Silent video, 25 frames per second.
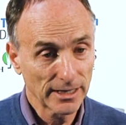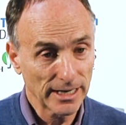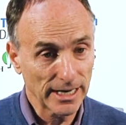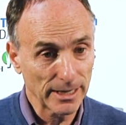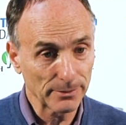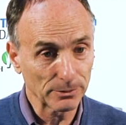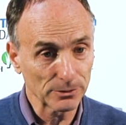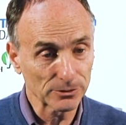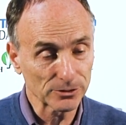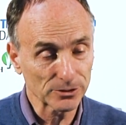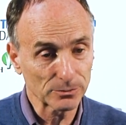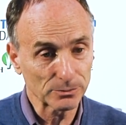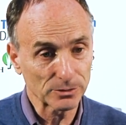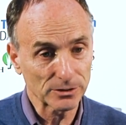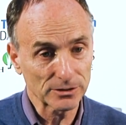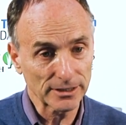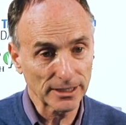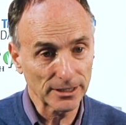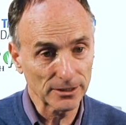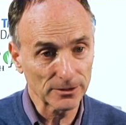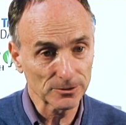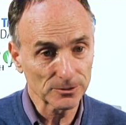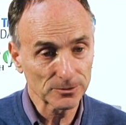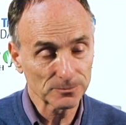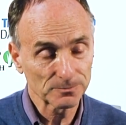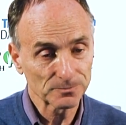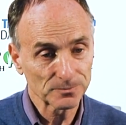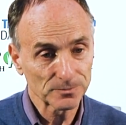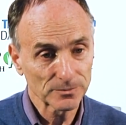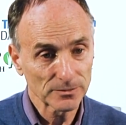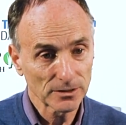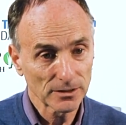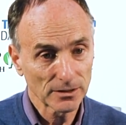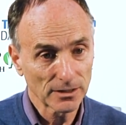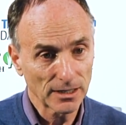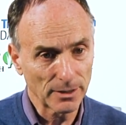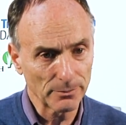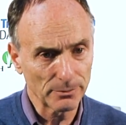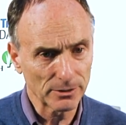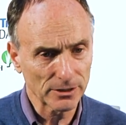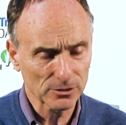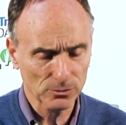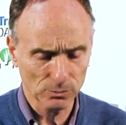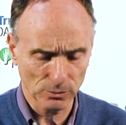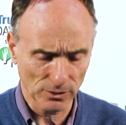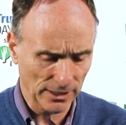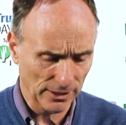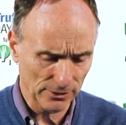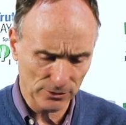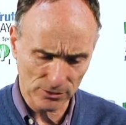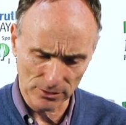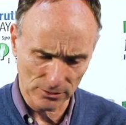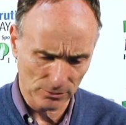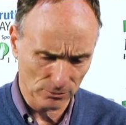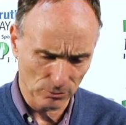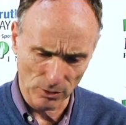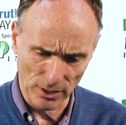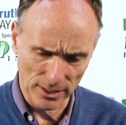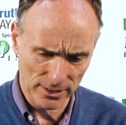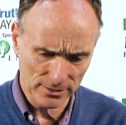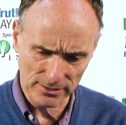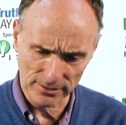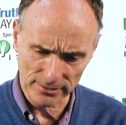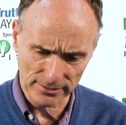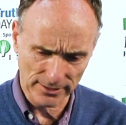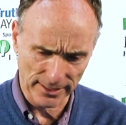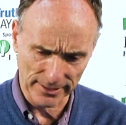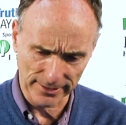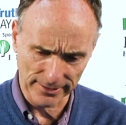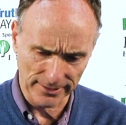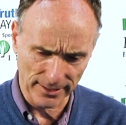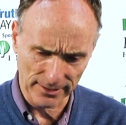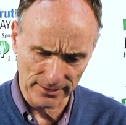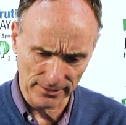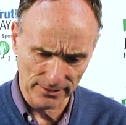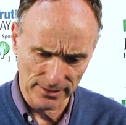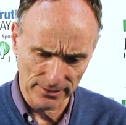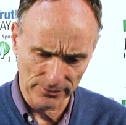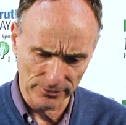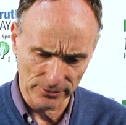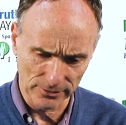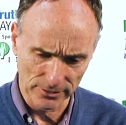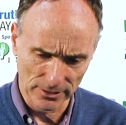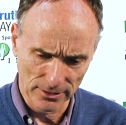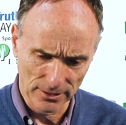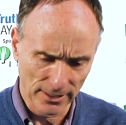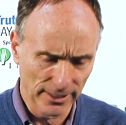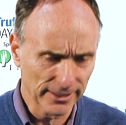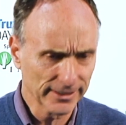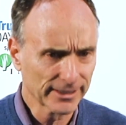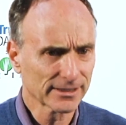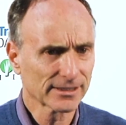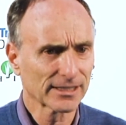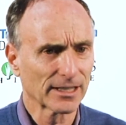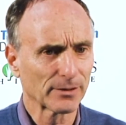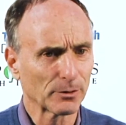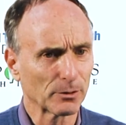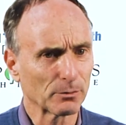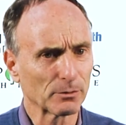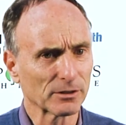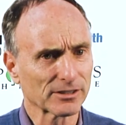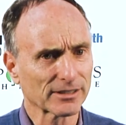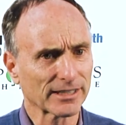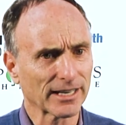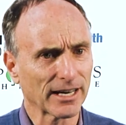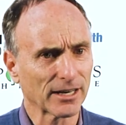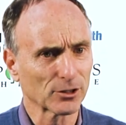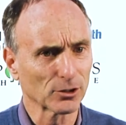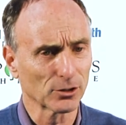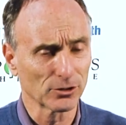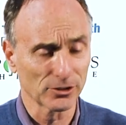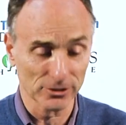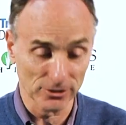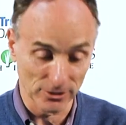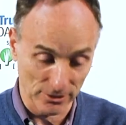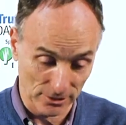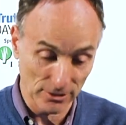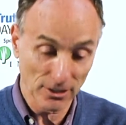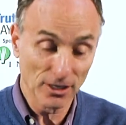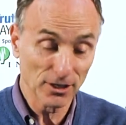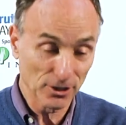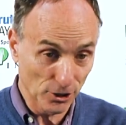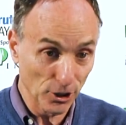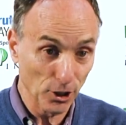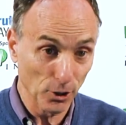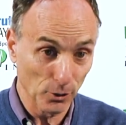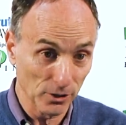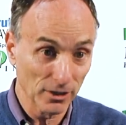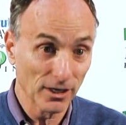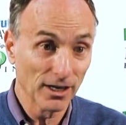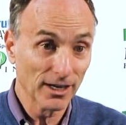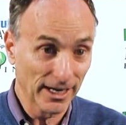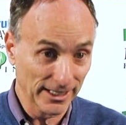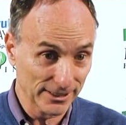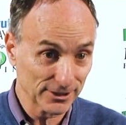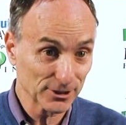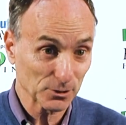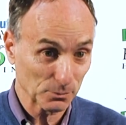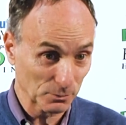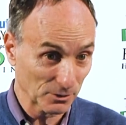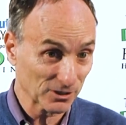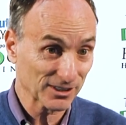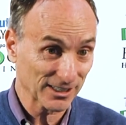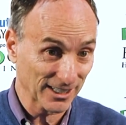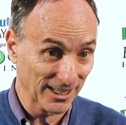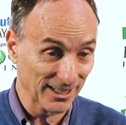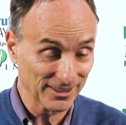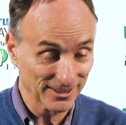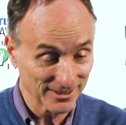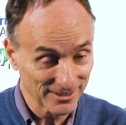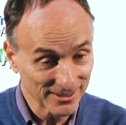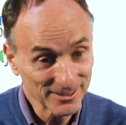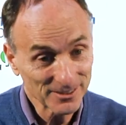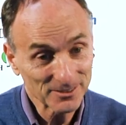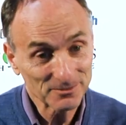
Apples and potatoes. I missed one. I was like, why is it ten and not eleven? I guess I've been miscounting all these years. No, I just miscounted.